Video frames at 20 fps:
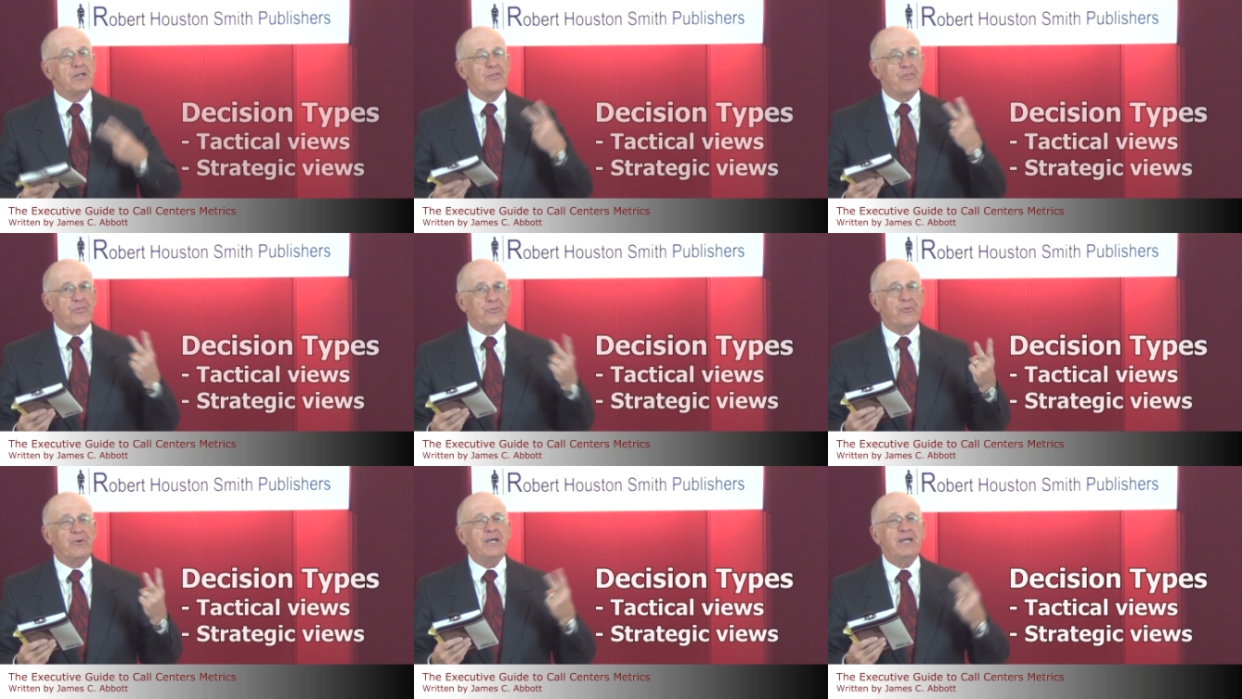
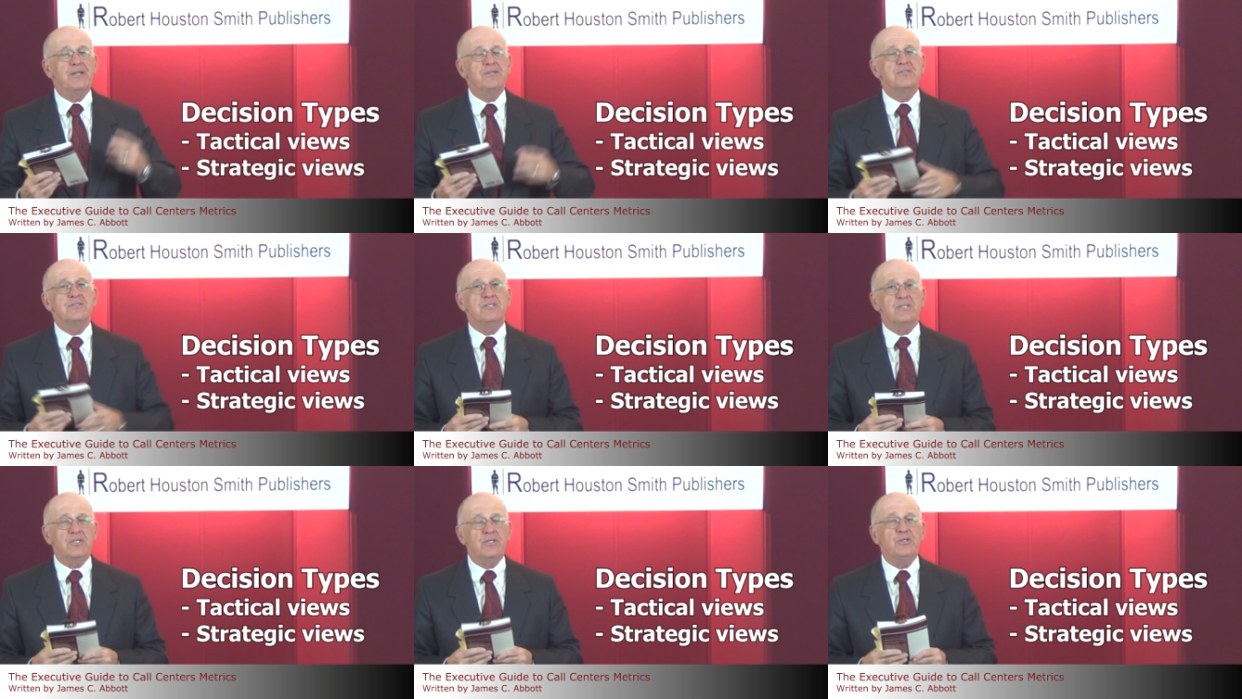
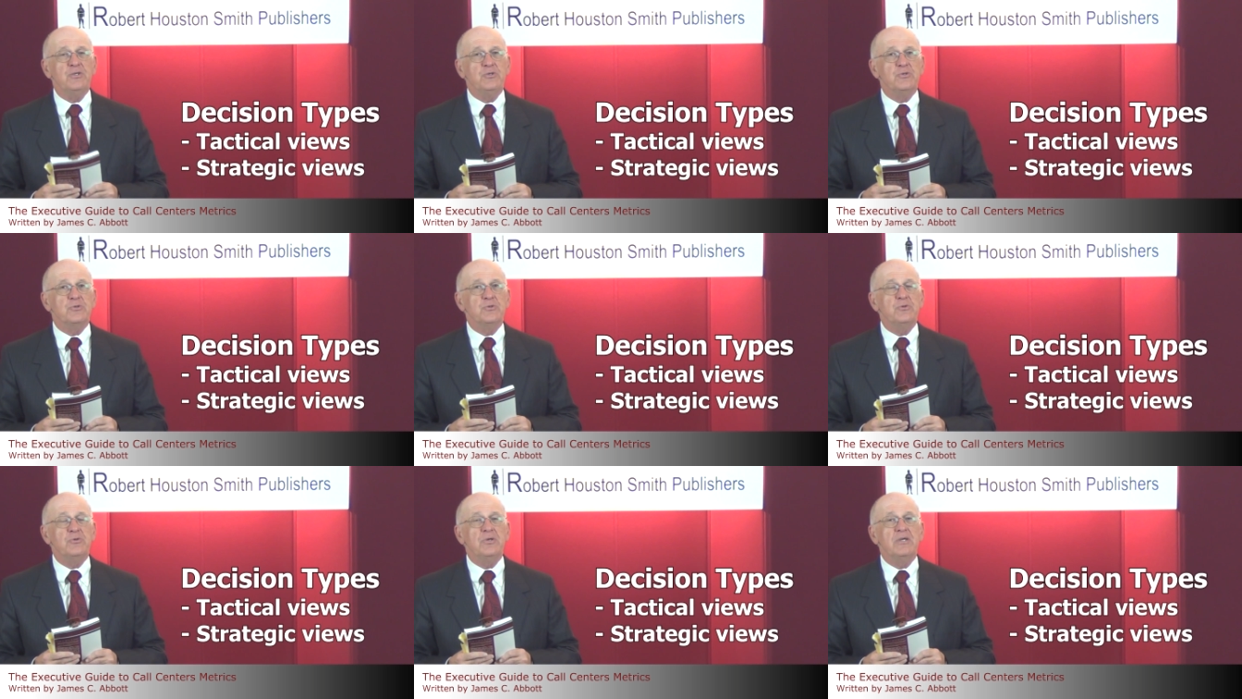Thread
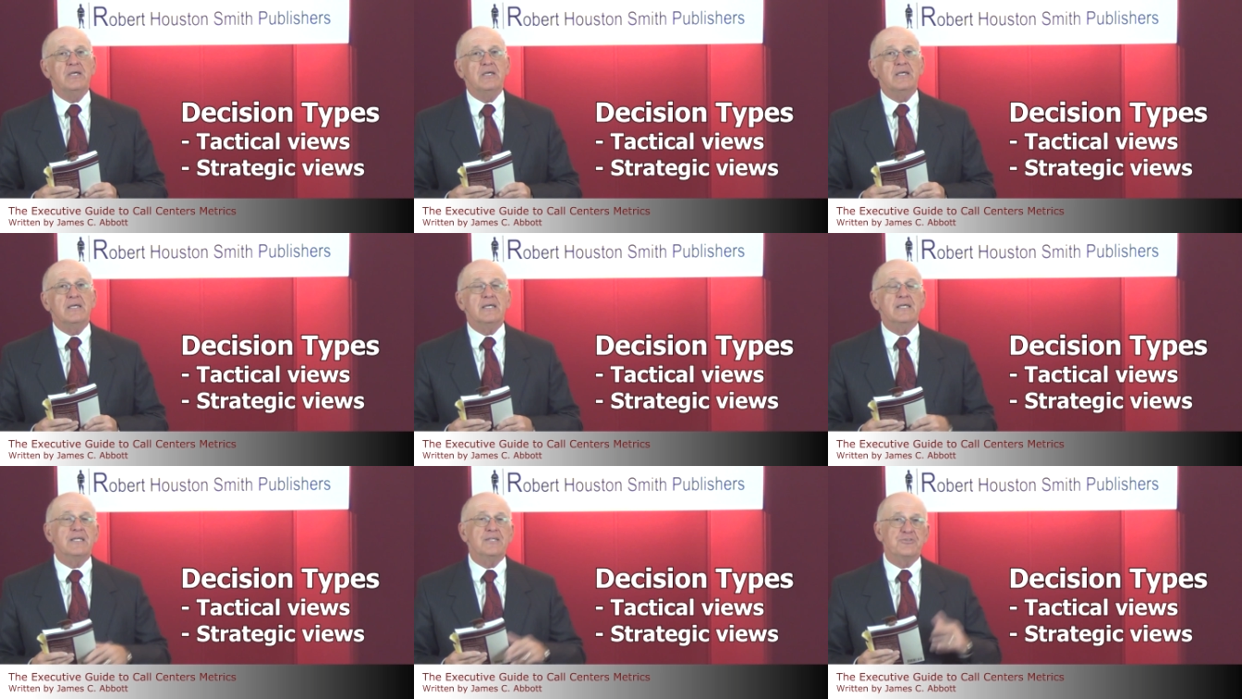2
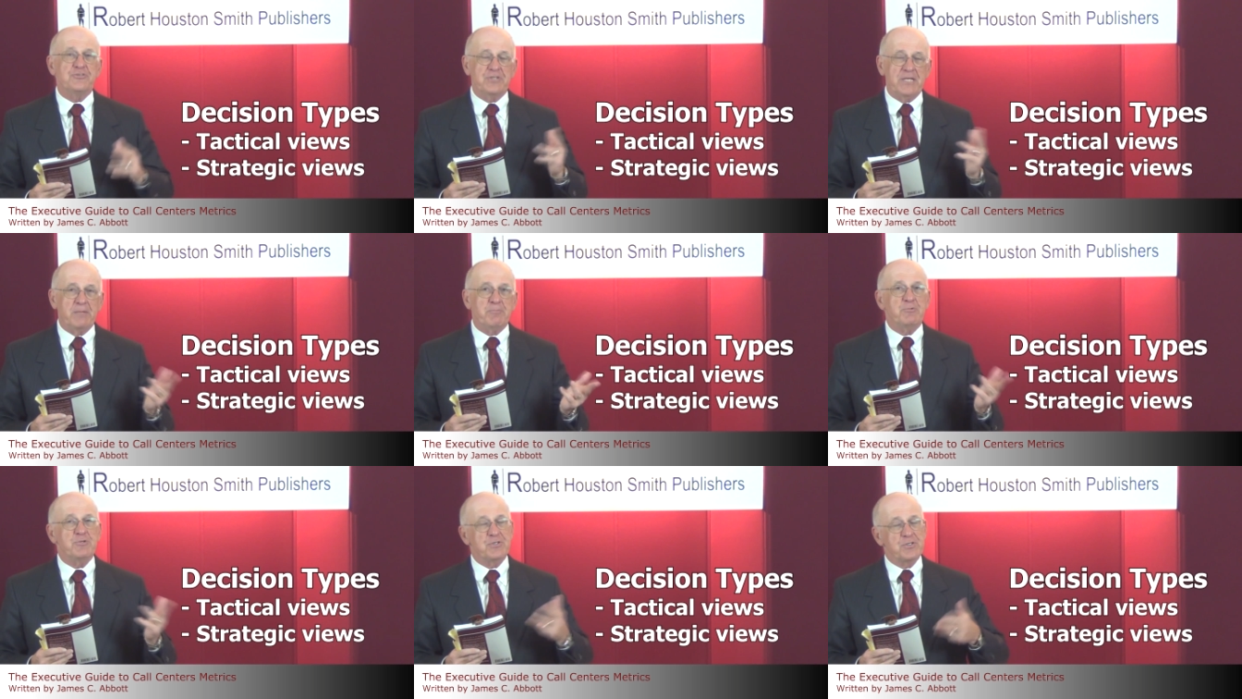is
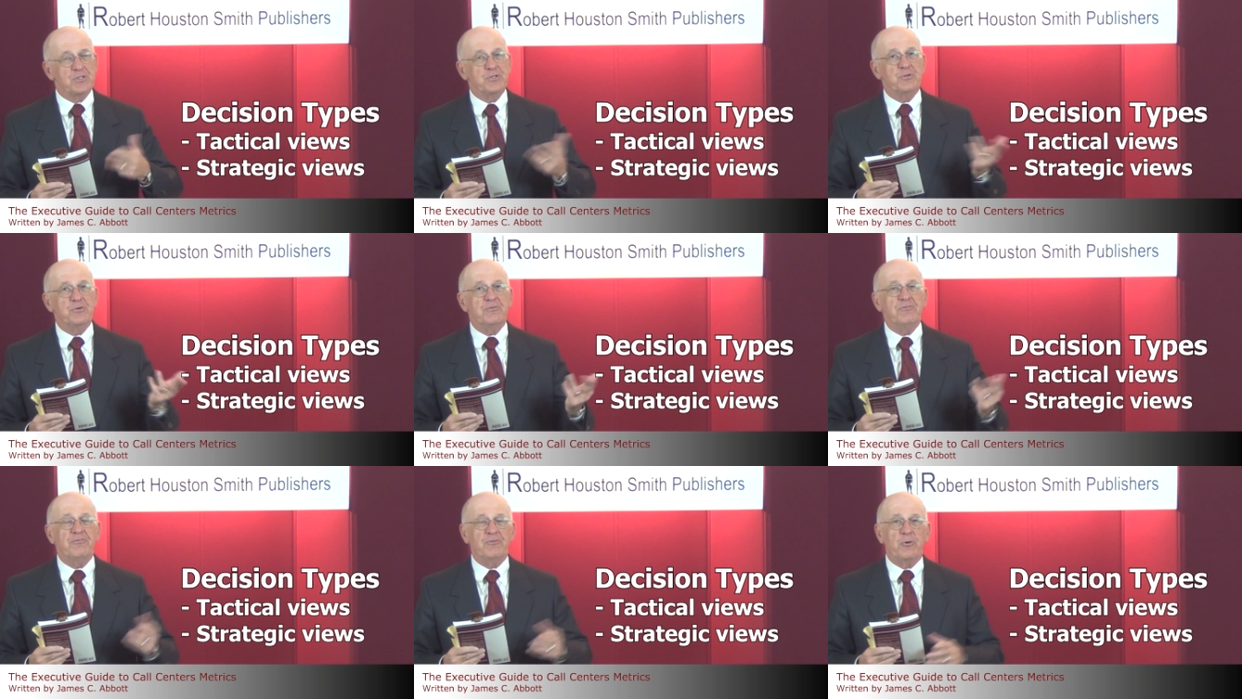chapters 2
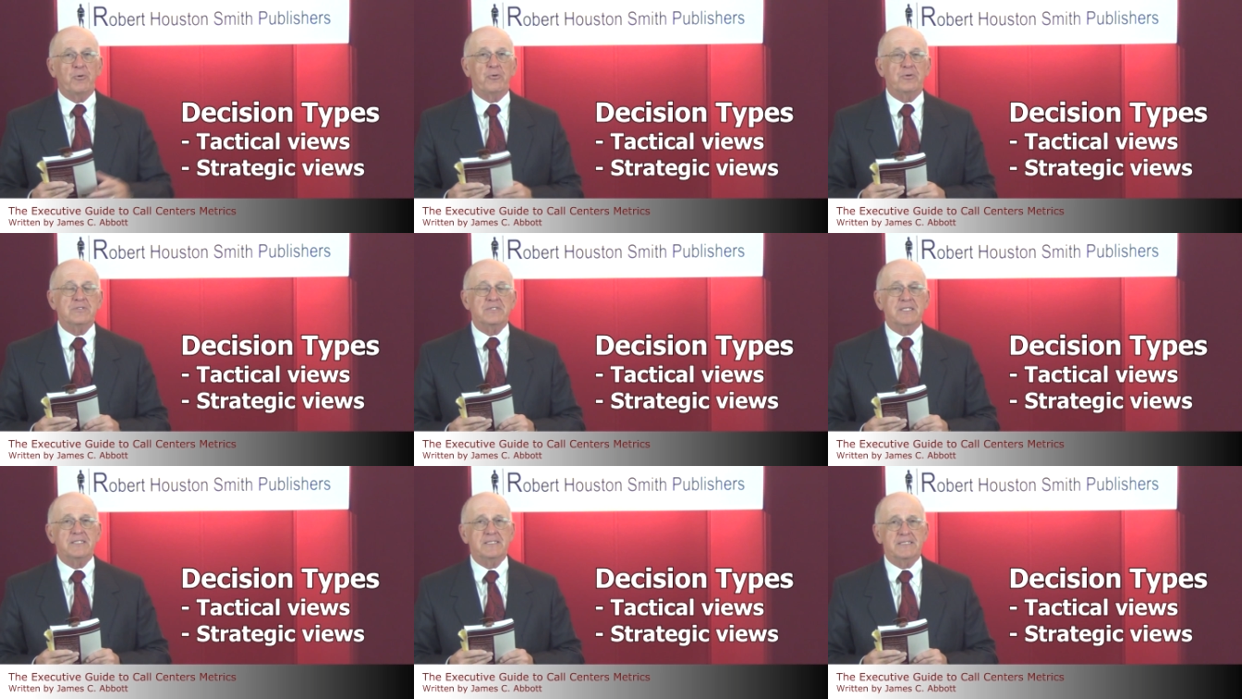and
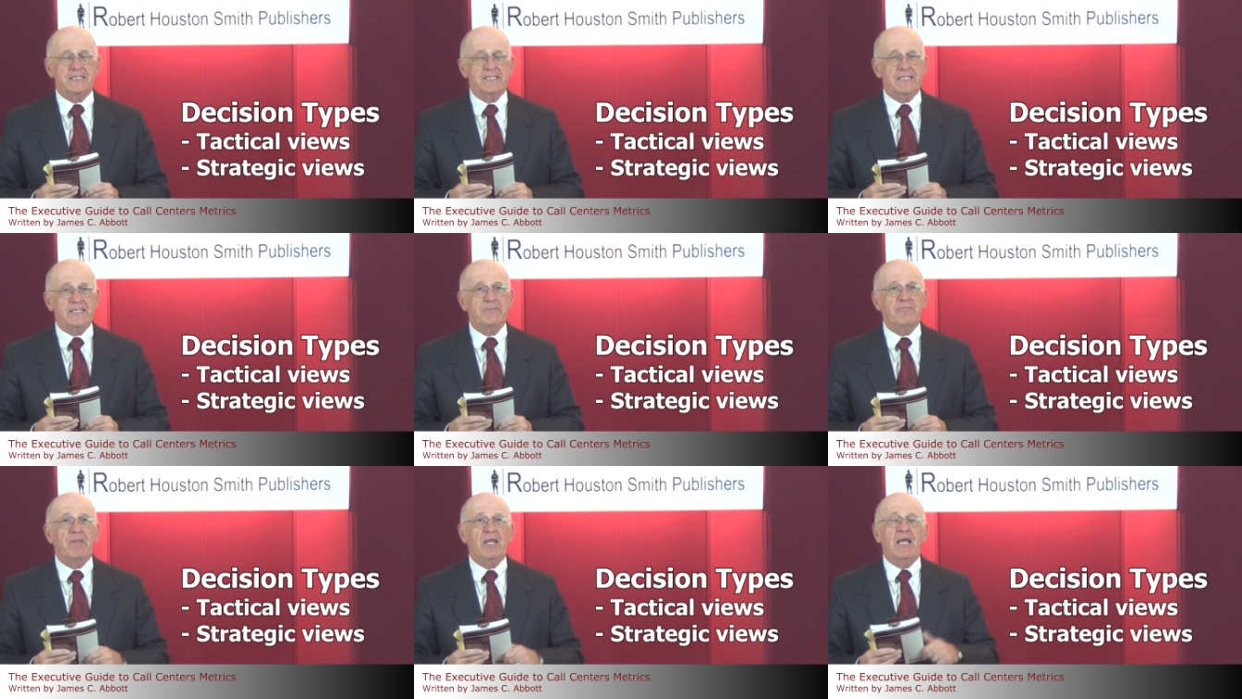4, as I
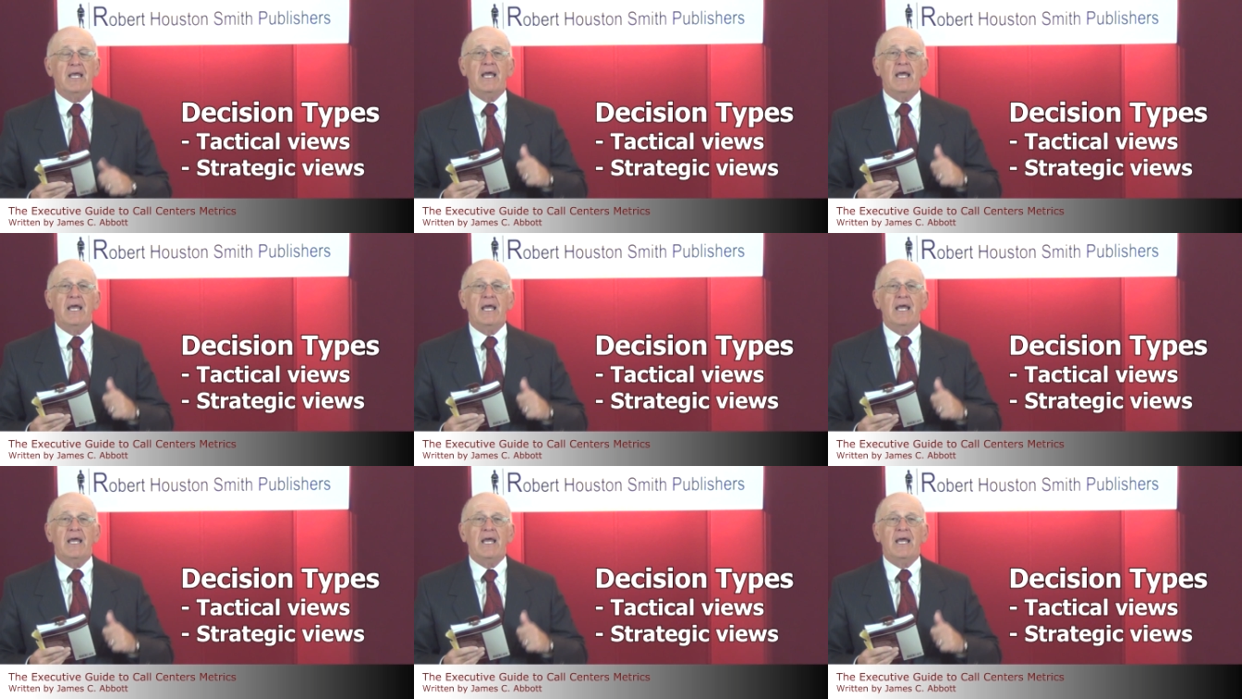said,